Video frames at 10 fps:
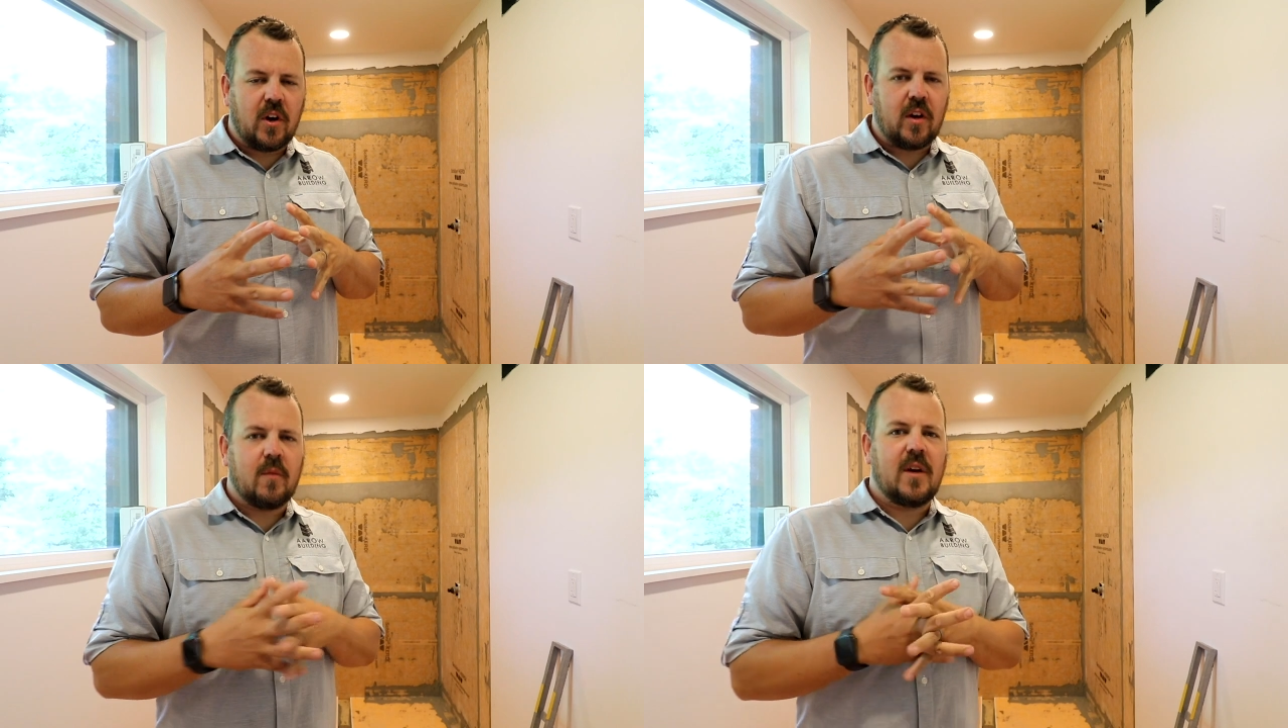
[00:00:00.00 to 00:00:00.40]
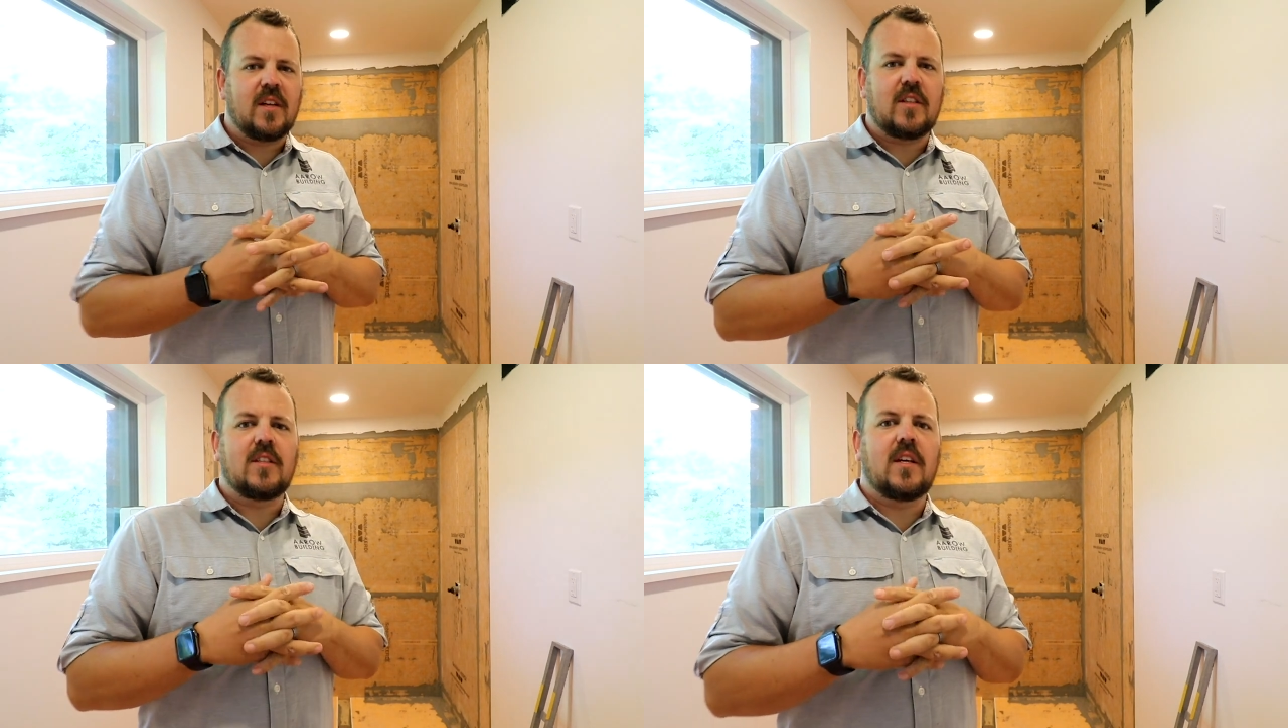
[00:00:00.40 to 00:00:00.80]
talking
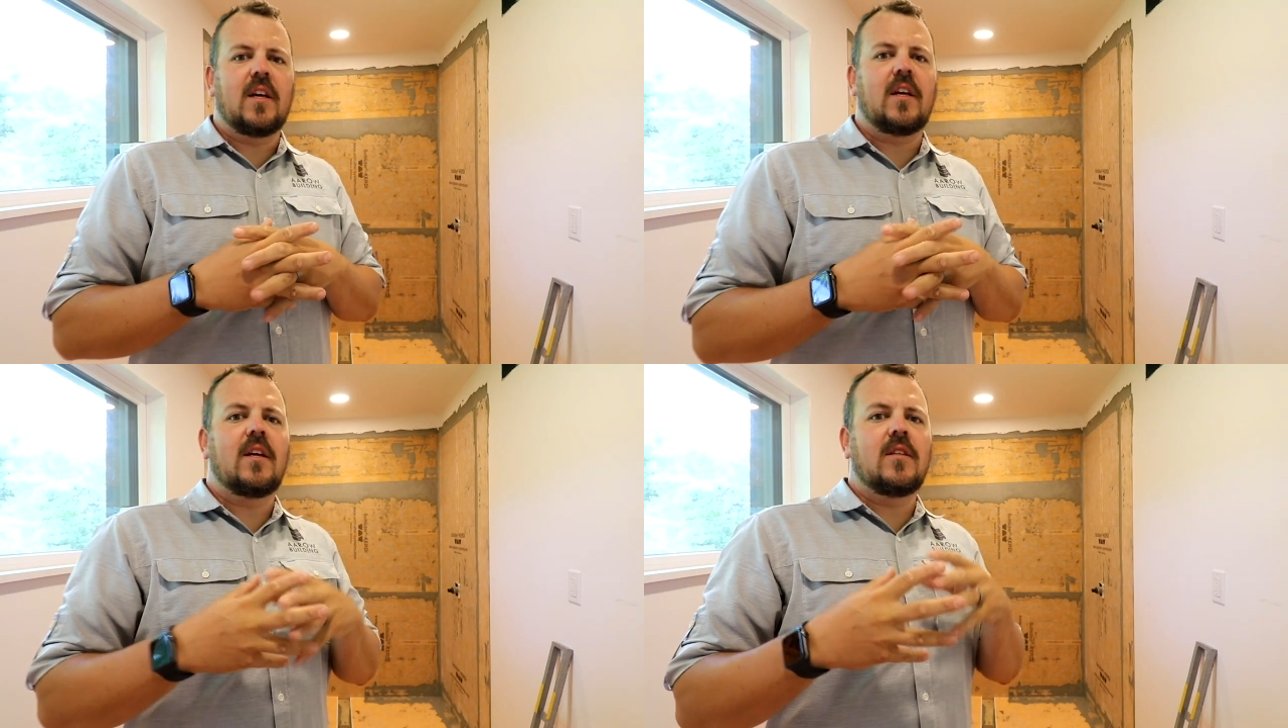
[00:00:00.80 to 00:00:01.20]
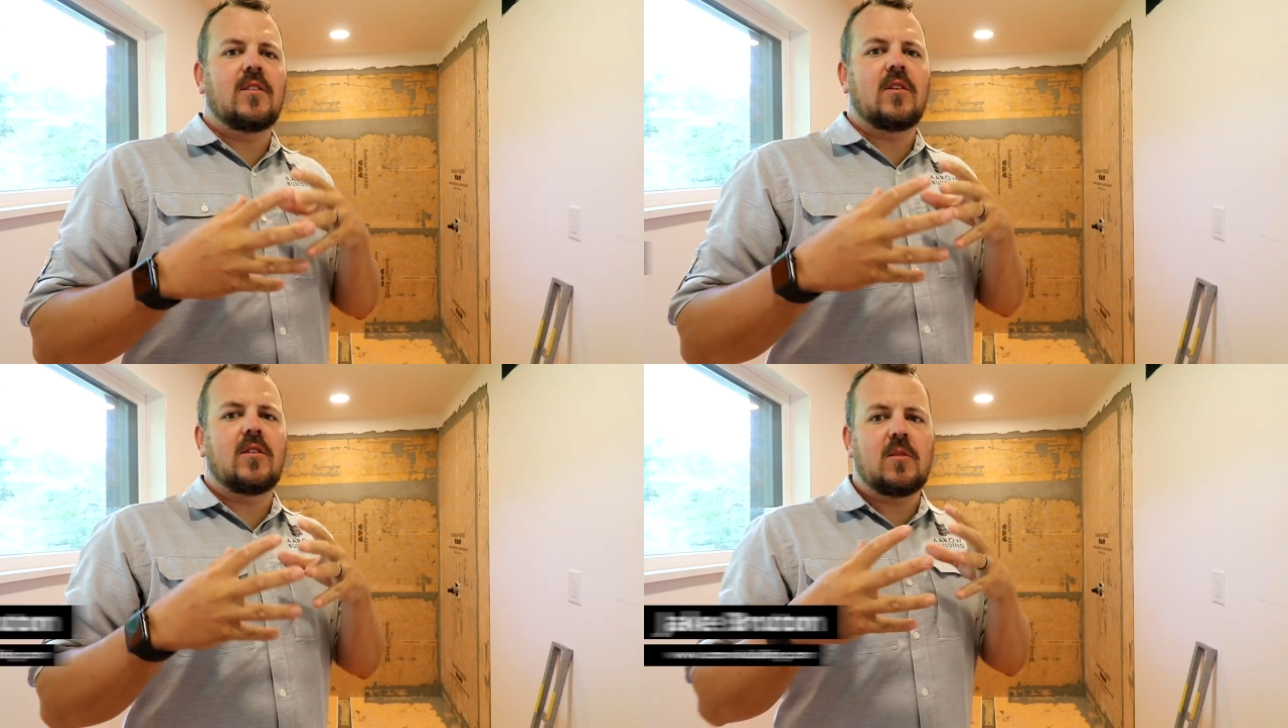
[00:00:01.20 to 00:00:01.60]
about today
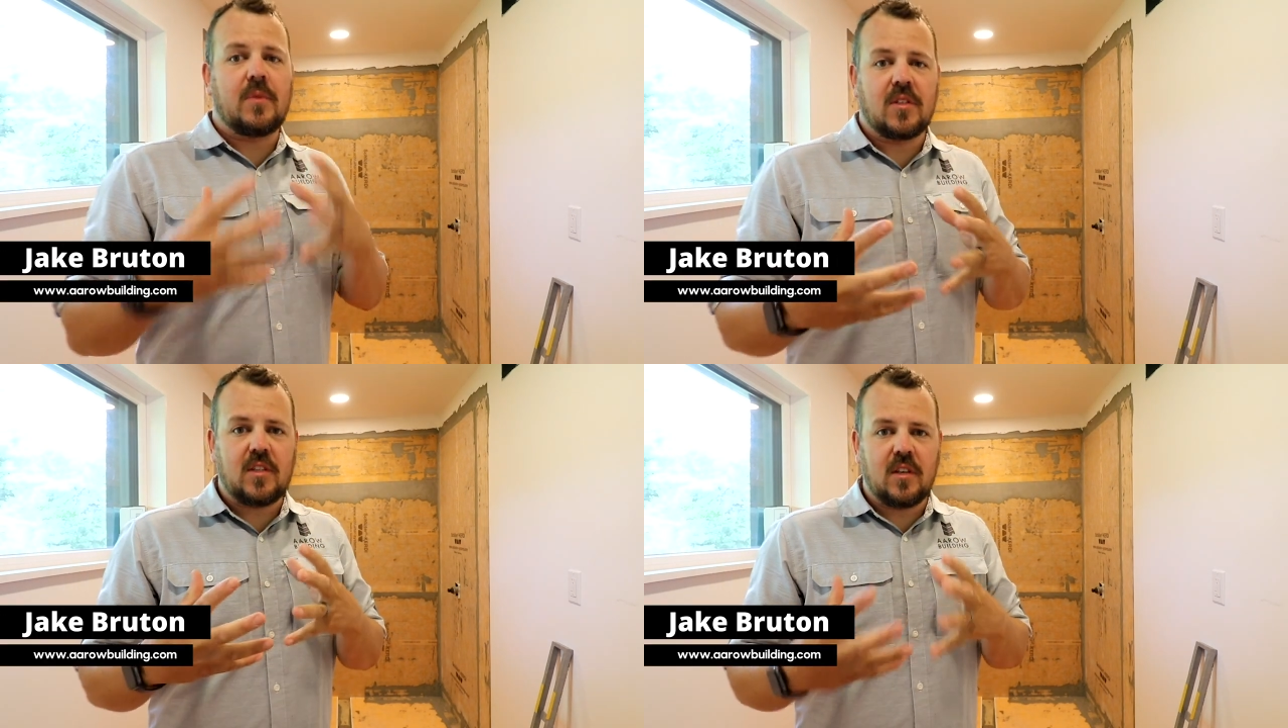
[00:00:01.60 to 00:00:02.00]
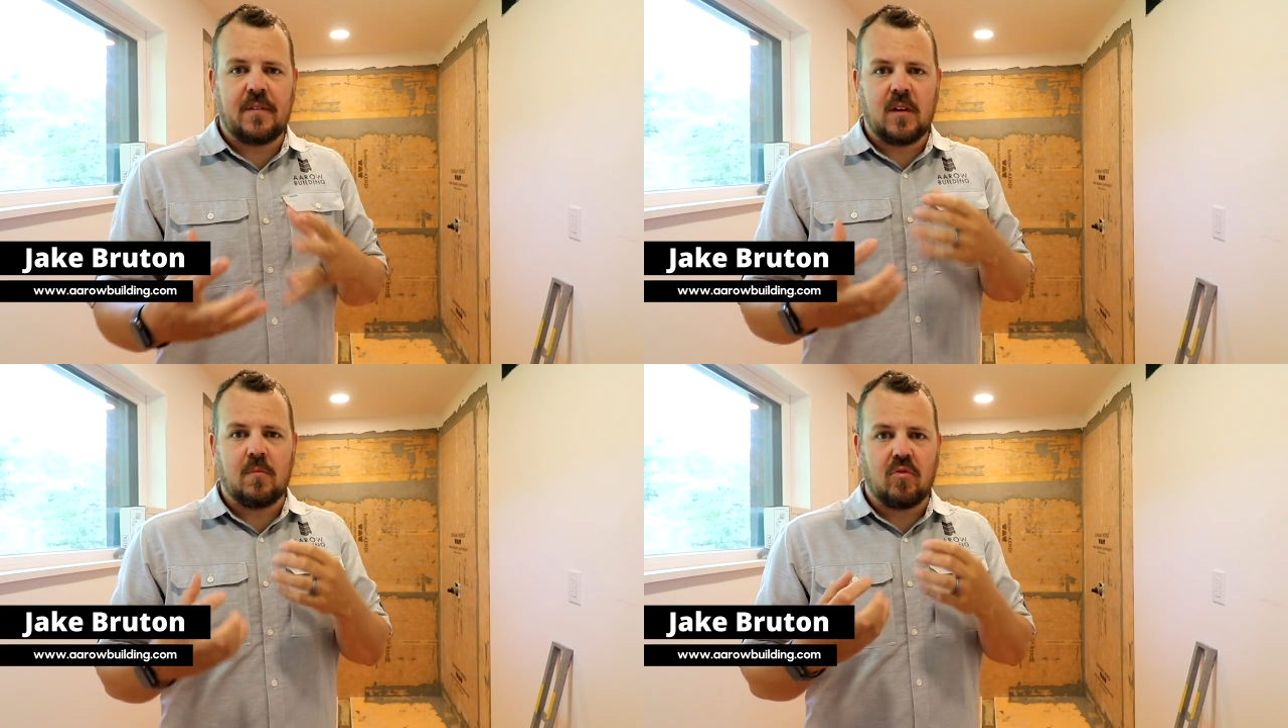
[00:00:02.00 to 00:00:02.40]
is a
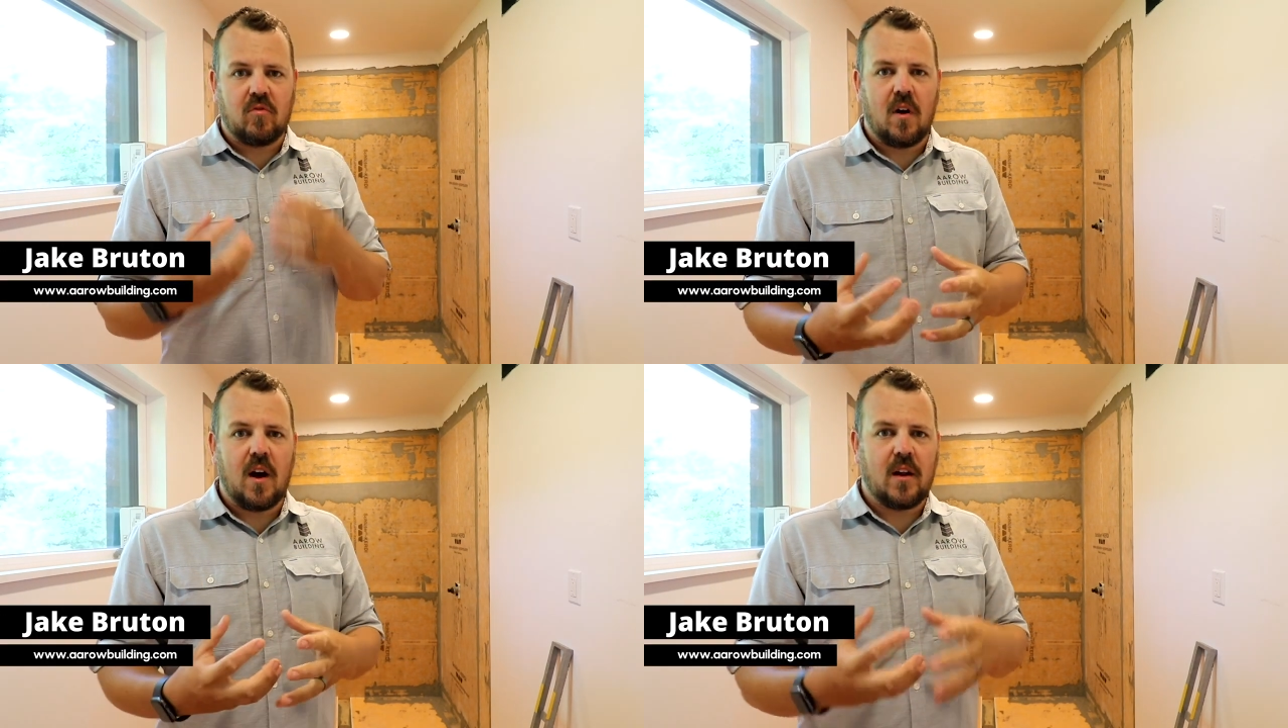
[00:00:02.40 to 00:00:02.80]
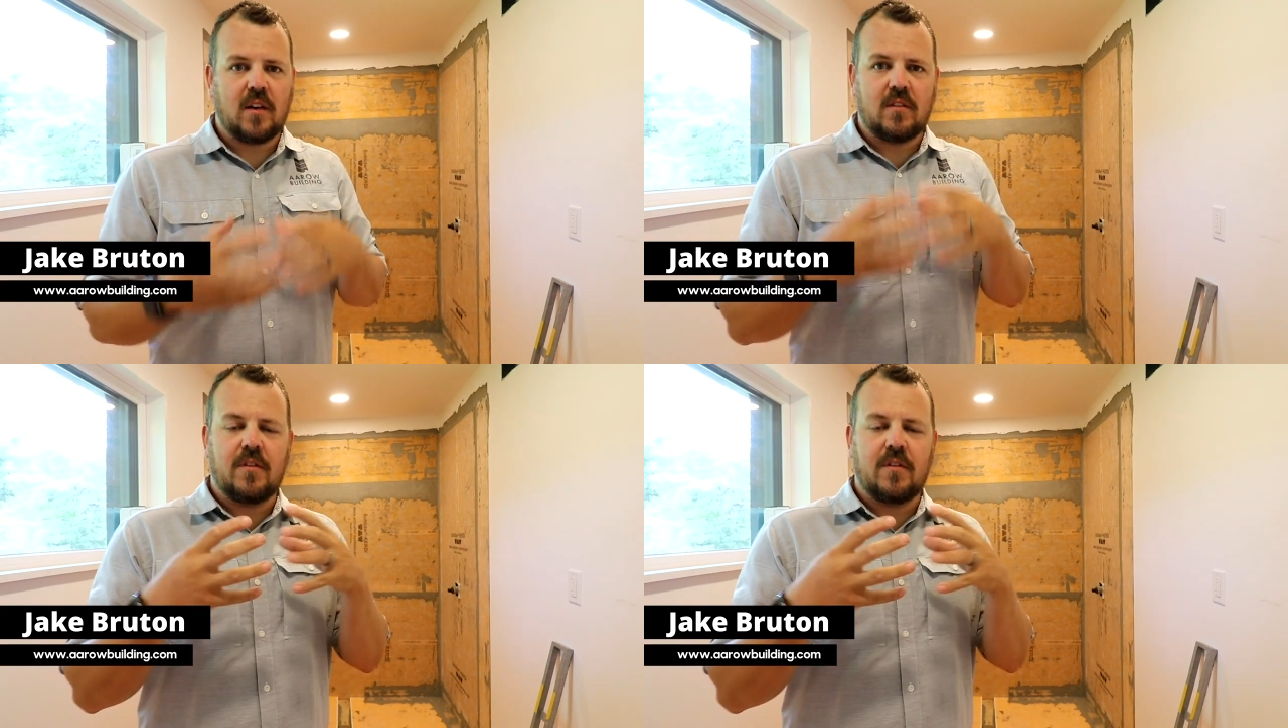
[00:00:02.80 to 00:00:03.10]
specific product.